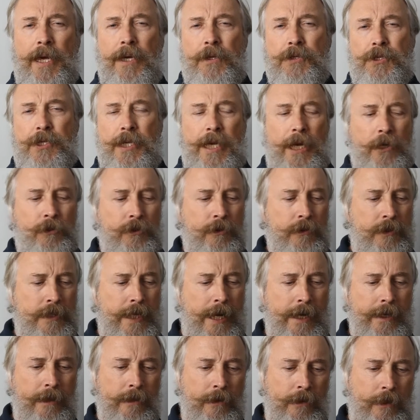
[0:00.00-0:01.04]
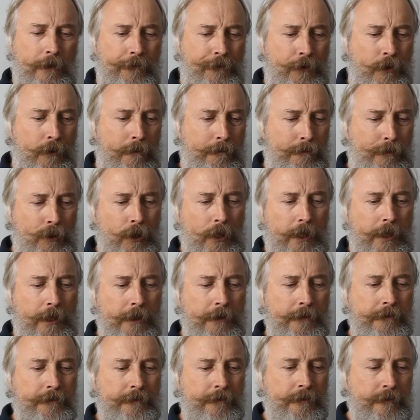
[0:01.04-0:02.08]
as the actual title of your book.